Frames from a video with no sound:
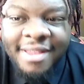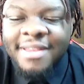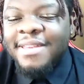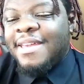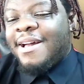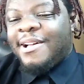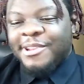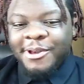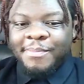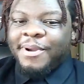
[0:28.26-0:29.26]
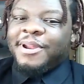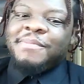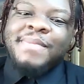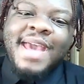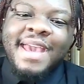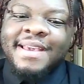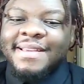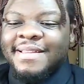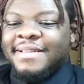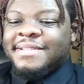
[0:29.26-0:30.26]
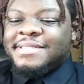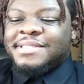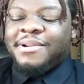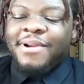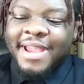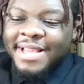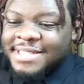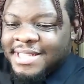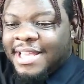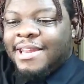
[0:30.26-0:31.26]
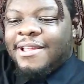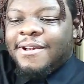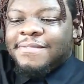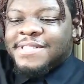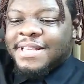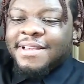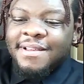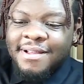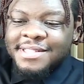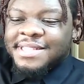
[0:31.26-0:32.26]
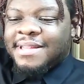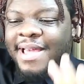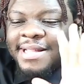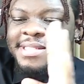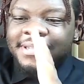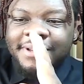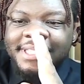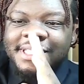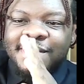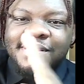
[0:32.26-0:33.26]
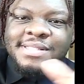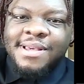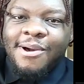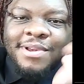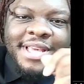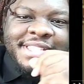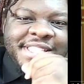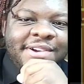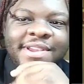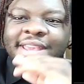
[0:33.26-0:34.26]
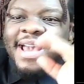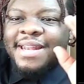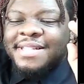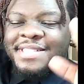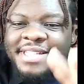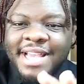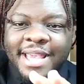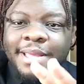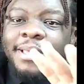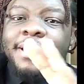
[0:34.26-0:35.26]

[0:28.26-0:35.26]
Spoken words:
Y'all know Bernie Mac is crazy. He loves to cuss. He likes to do his little talk. He said what he got to say.